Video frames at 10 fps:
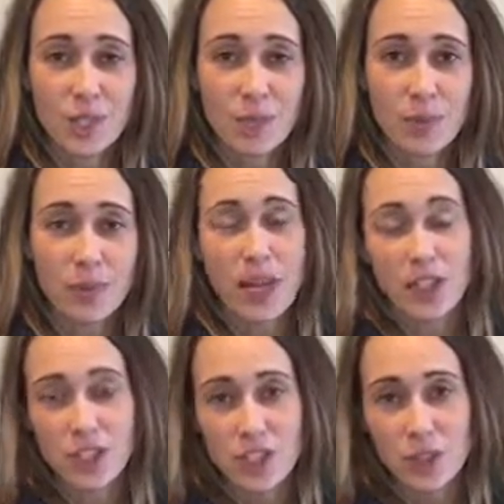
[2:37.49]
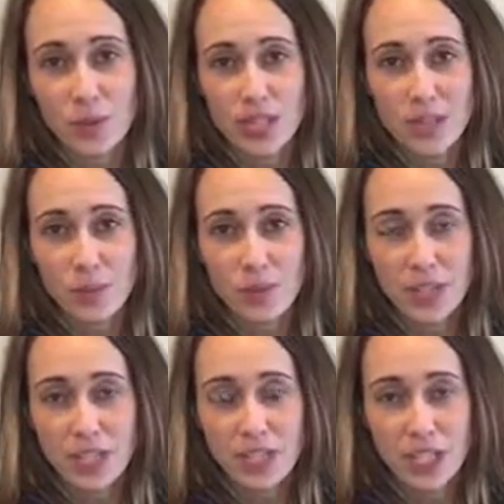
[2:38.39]
simple
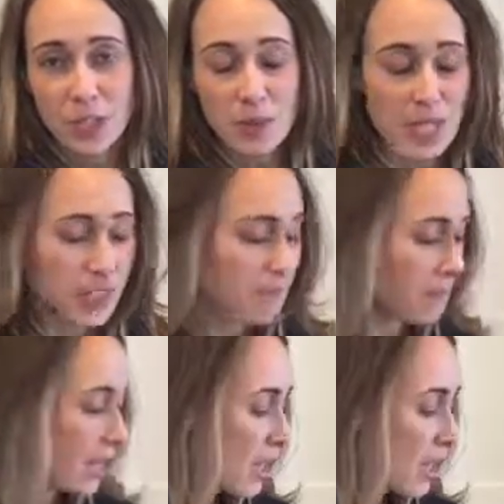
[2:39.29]
things that you need